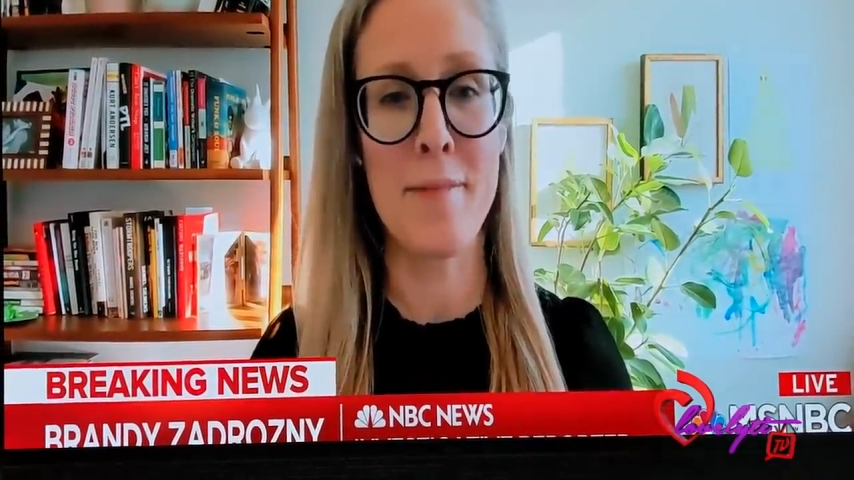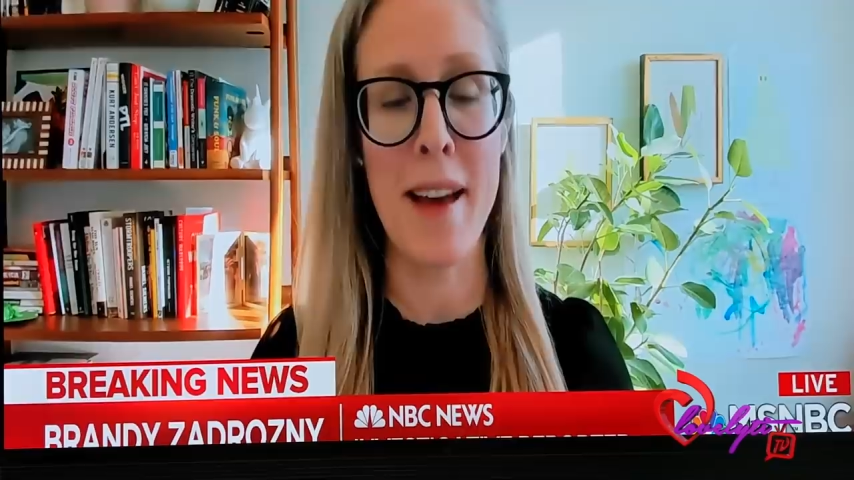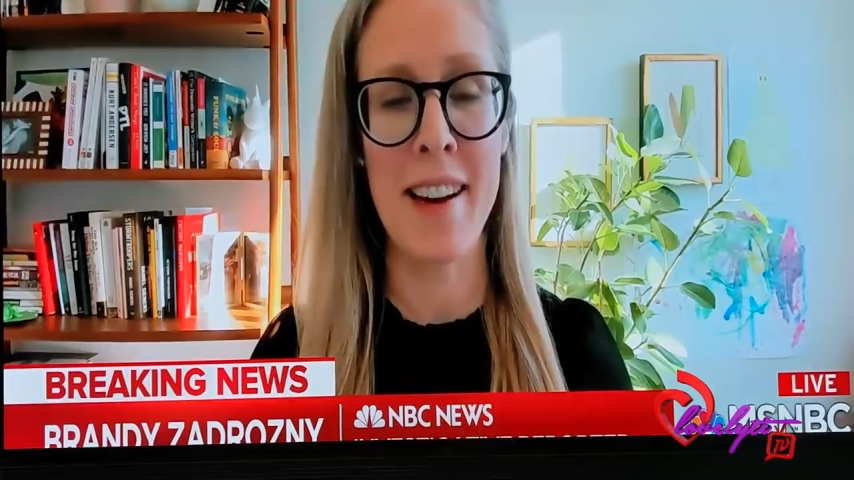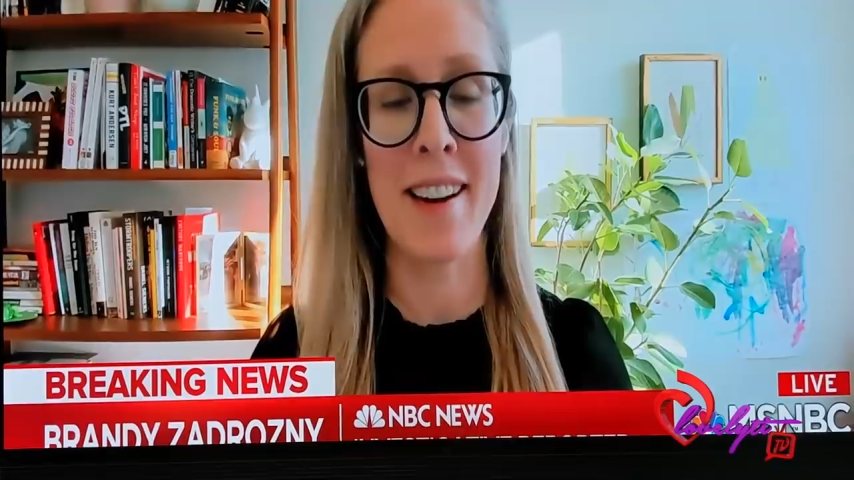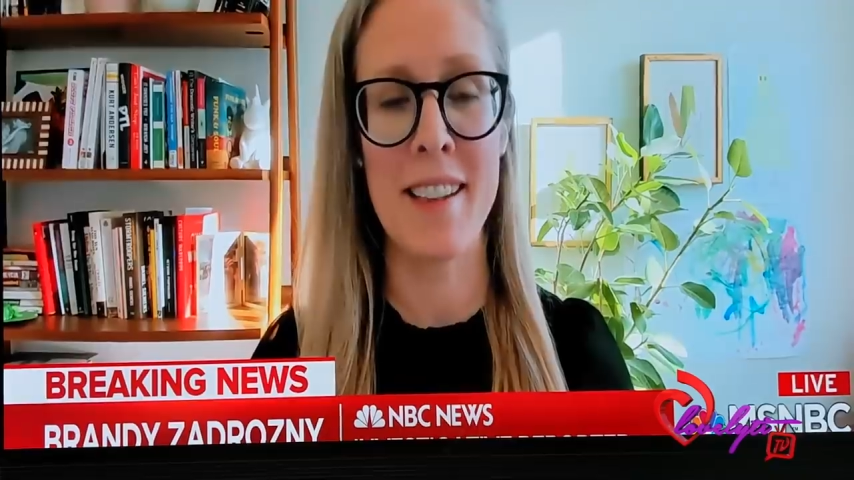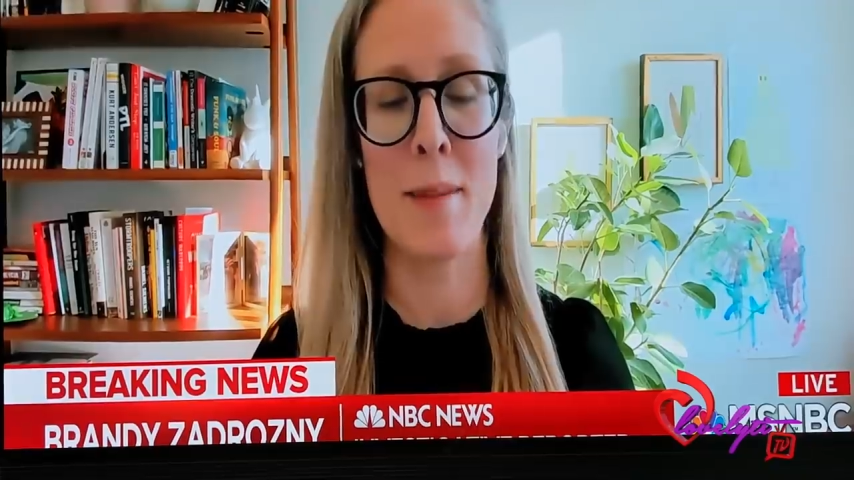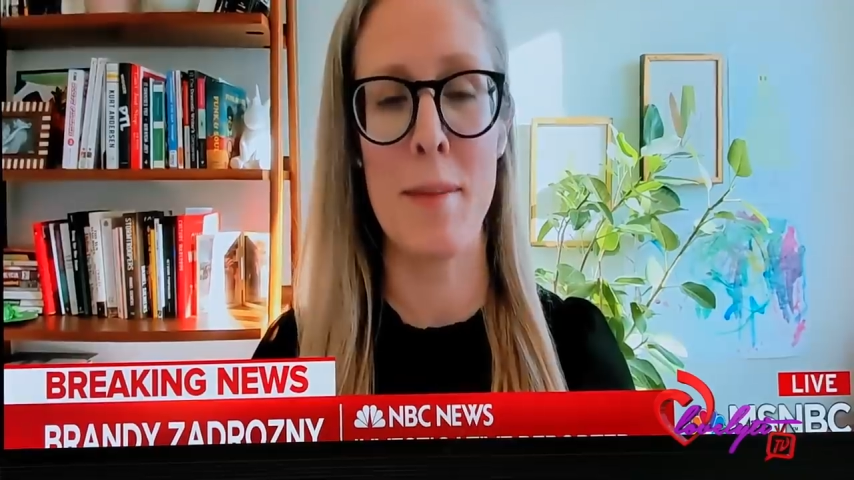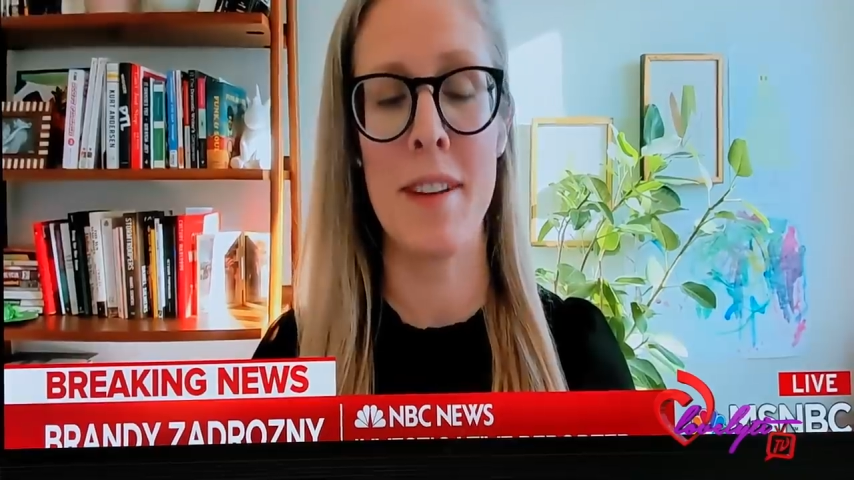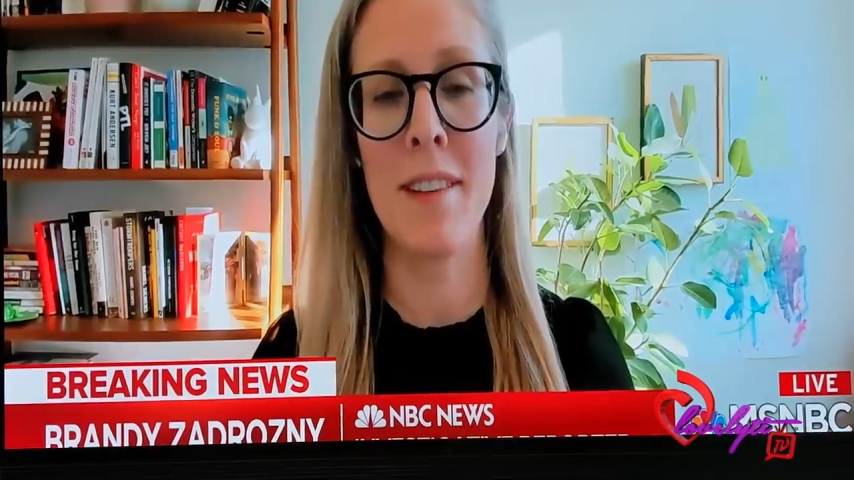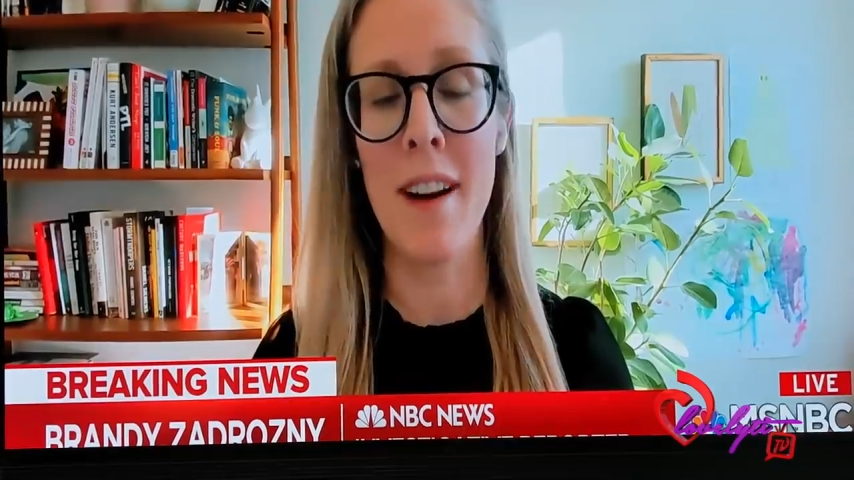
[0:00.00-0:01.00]
Ben and I
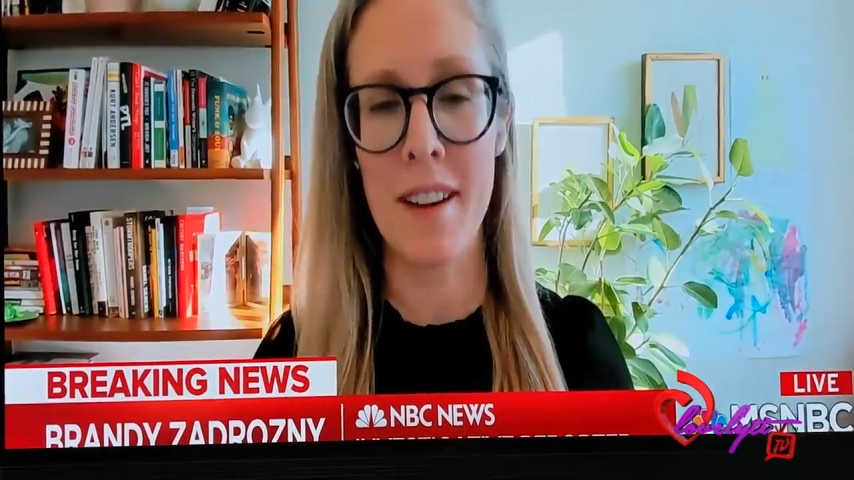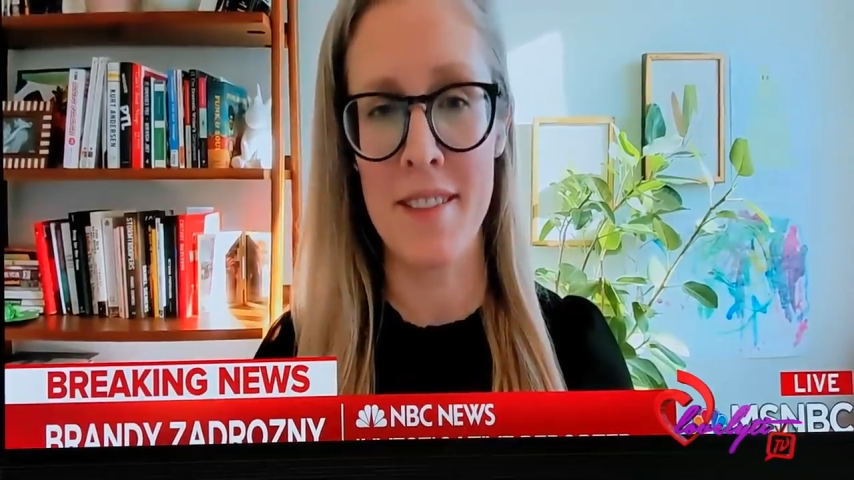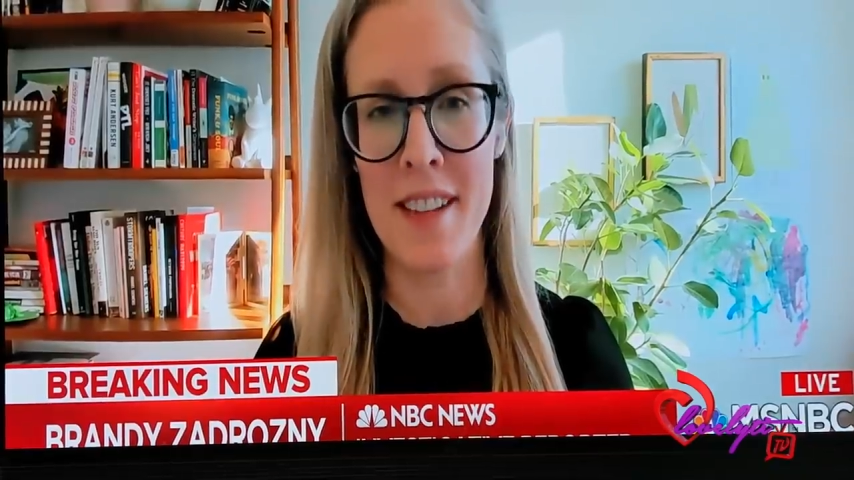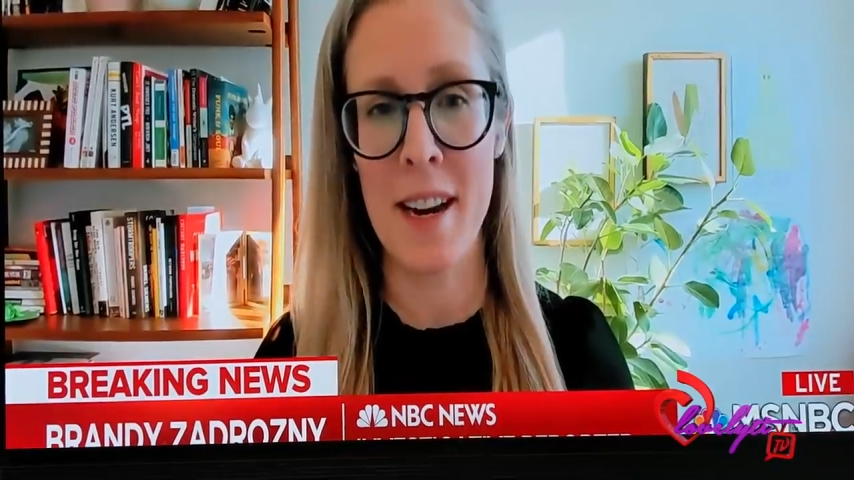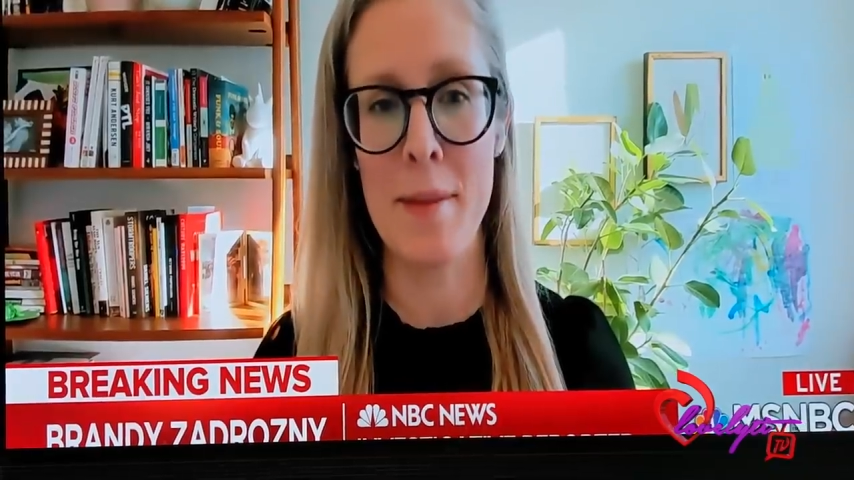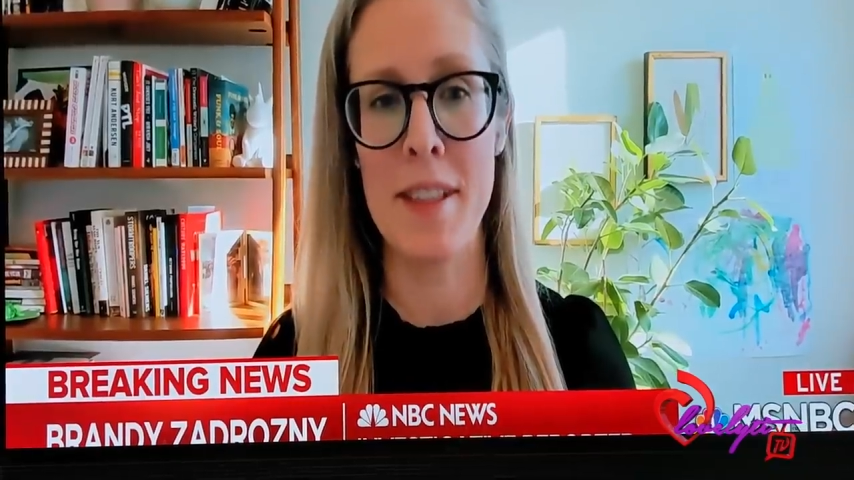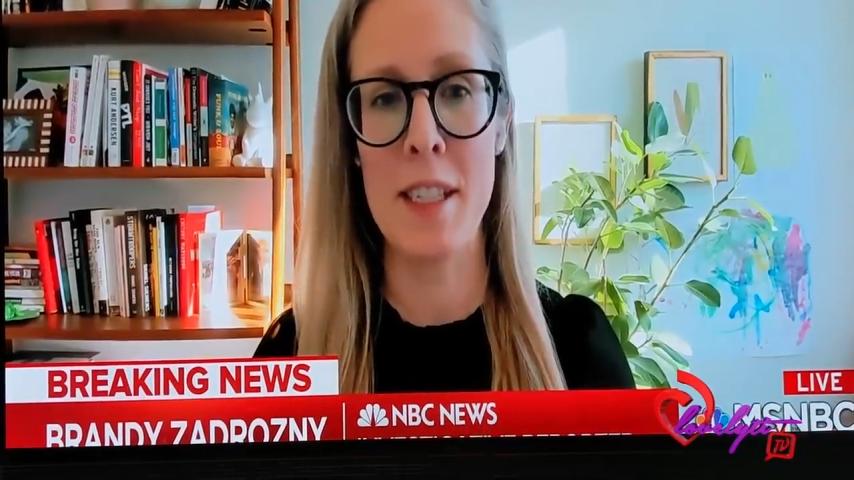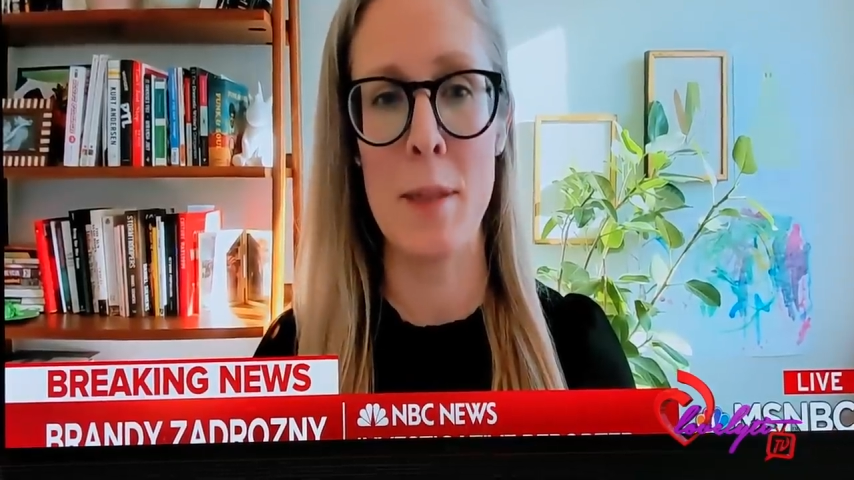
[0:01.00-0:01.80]
spend a lot of time in these